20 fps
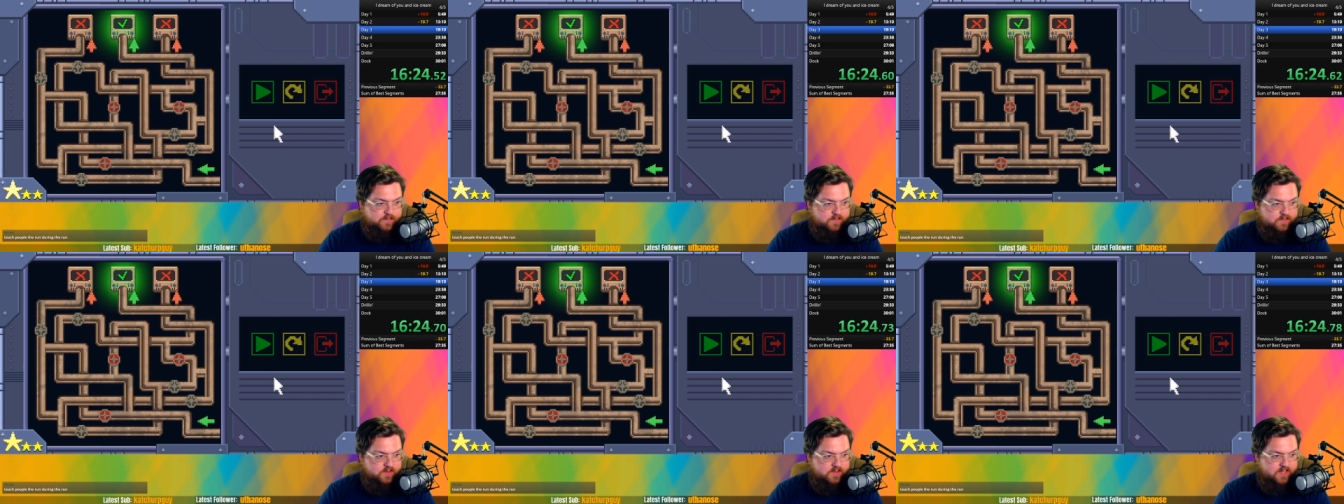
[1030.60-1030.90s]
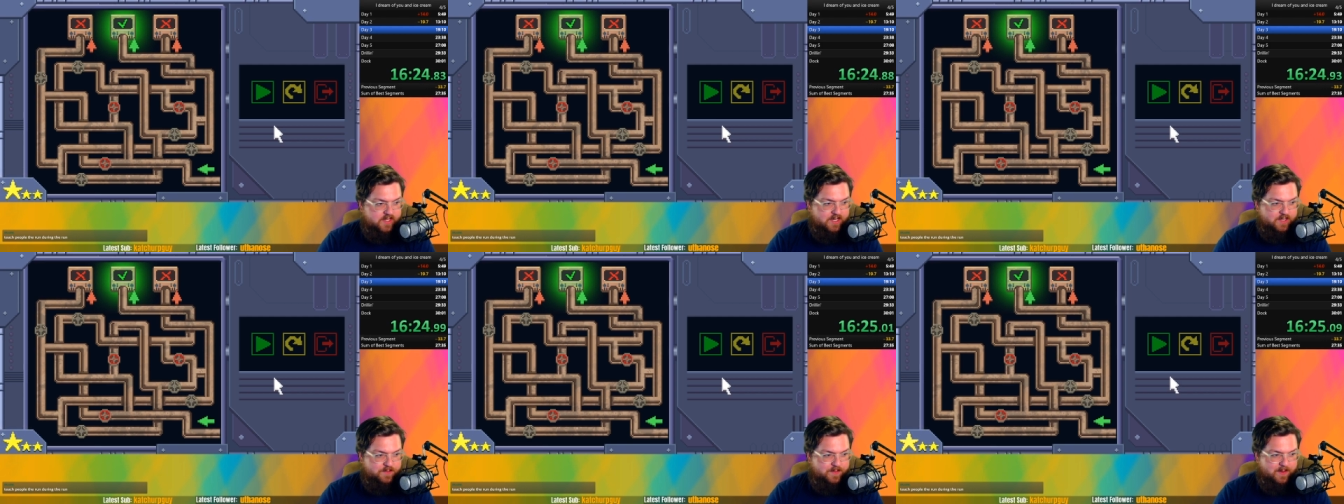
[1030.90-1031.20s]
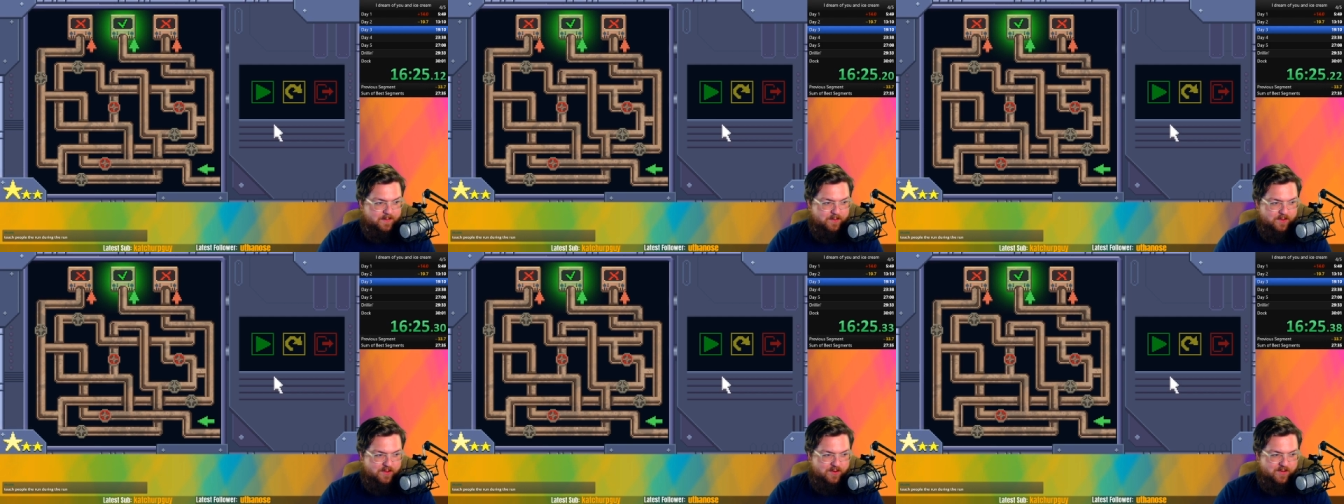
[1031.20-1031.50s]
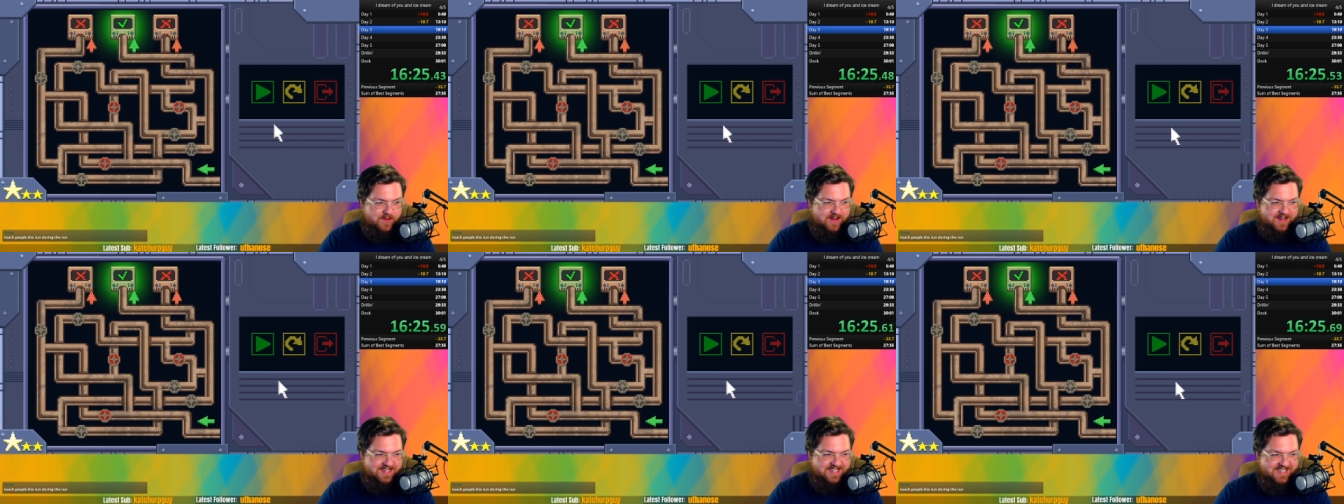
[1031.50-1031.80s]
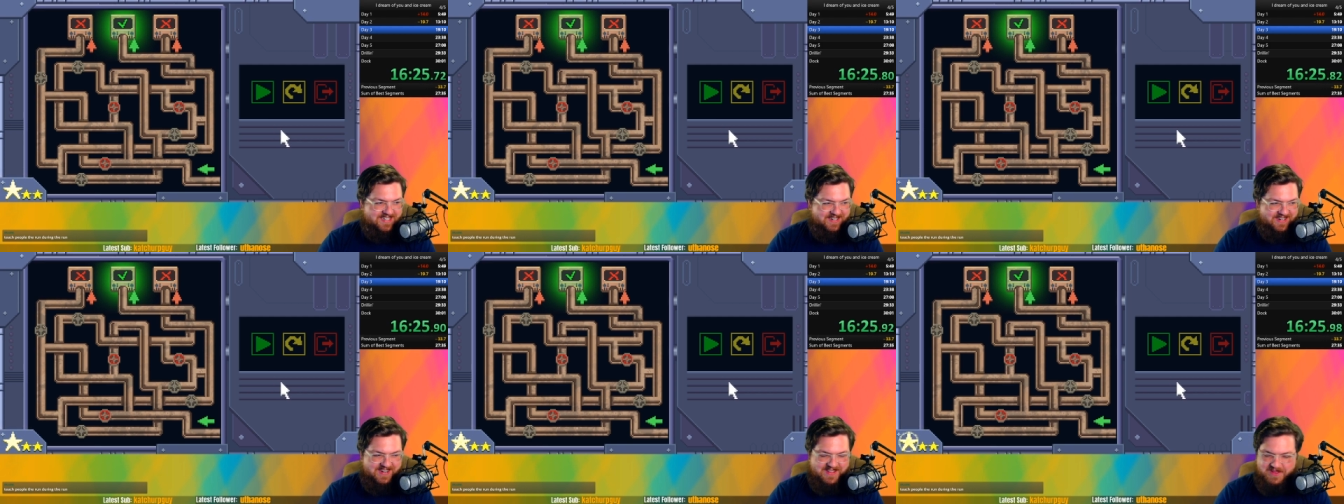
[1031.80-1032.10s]
Teach people to run
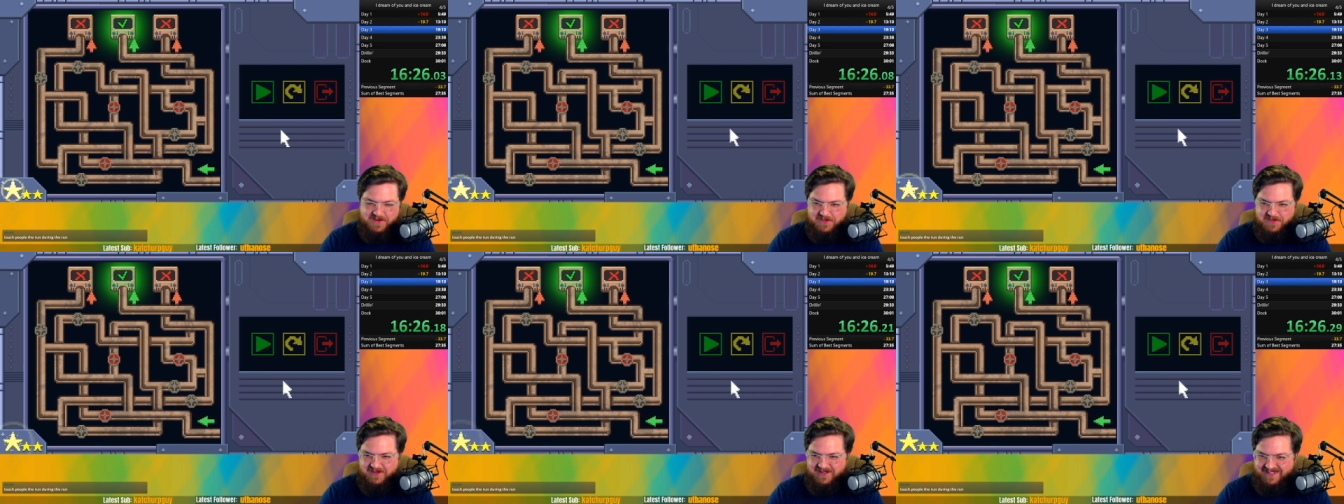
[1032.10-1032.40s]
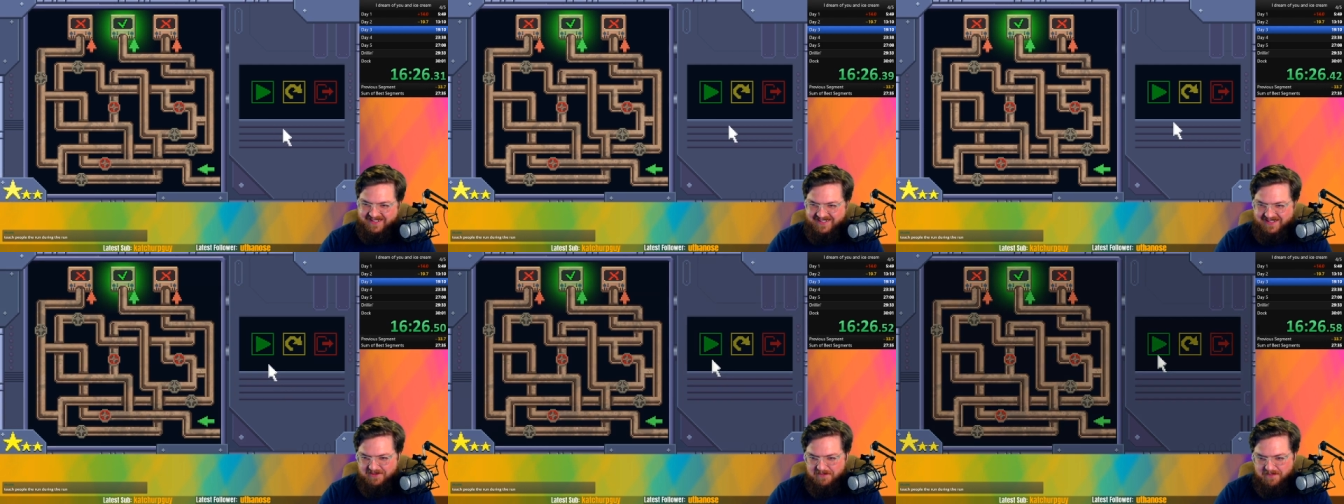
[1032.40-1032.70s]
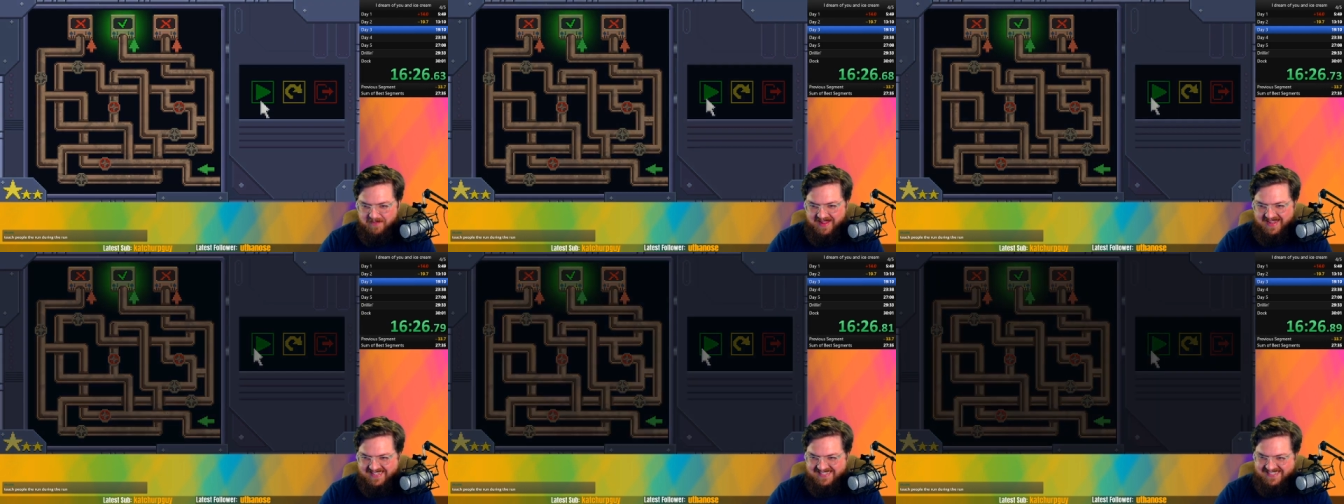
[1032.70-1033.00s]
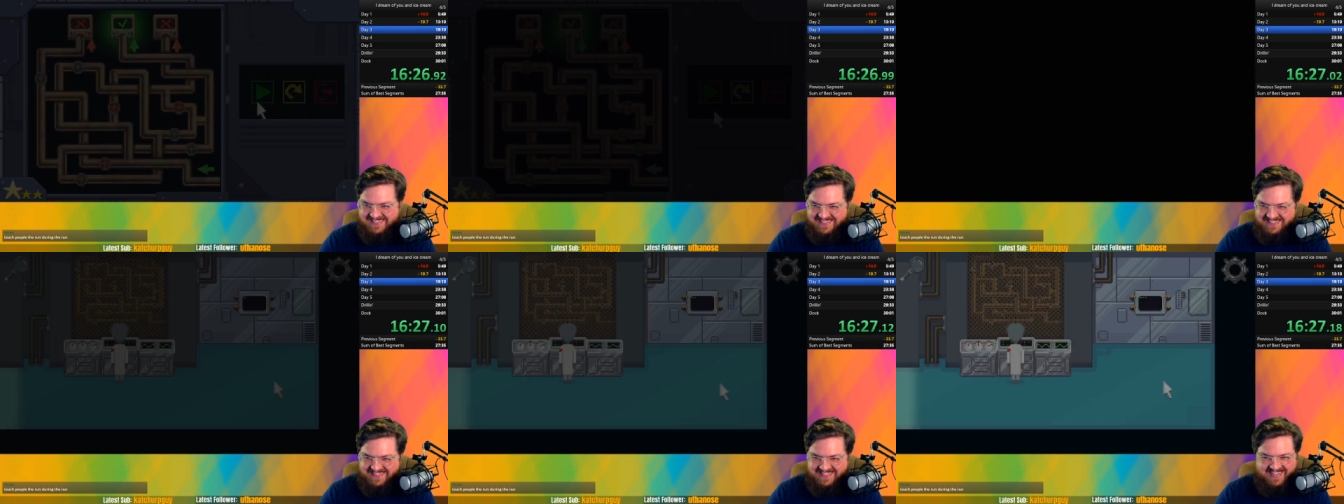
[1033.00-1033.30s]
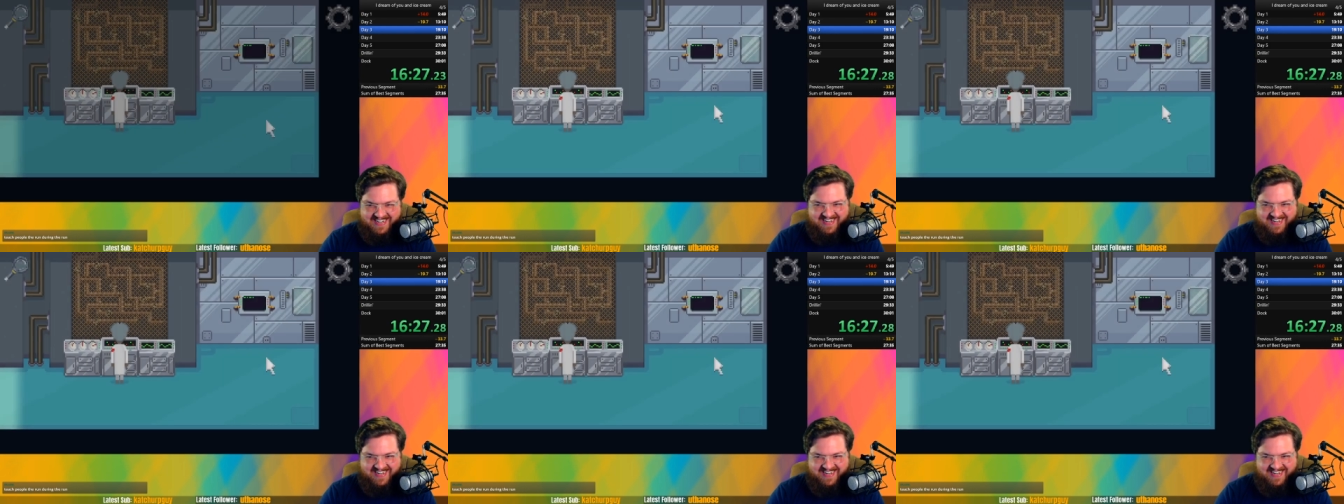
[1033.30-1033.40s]
during the run, basically.